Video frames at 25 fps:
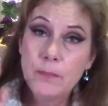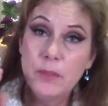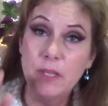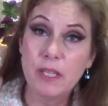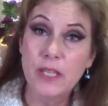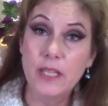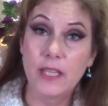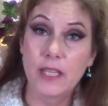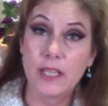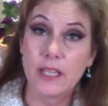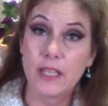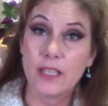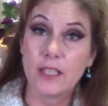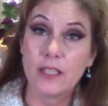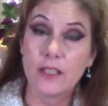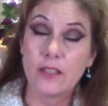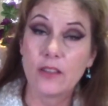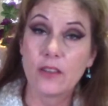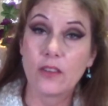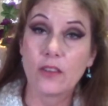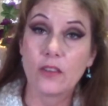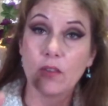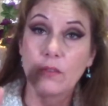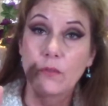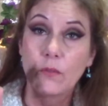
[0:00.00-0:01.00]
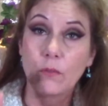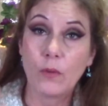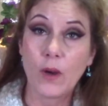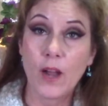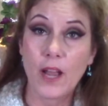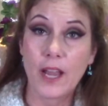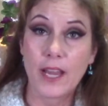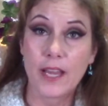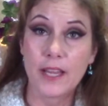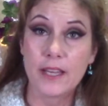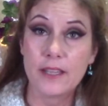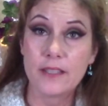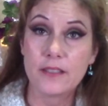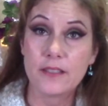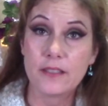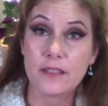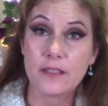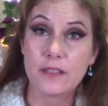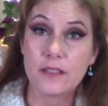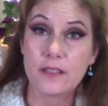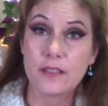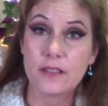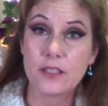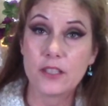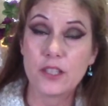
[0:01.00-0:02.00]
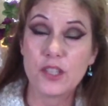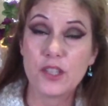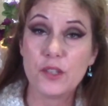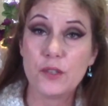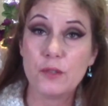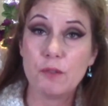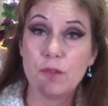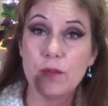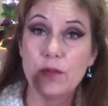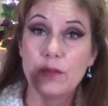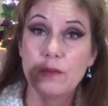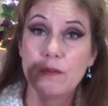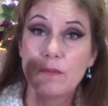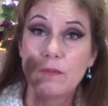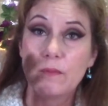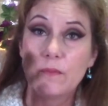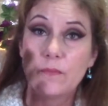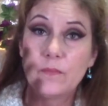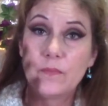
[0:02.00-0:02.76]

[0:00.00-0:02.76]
being the right to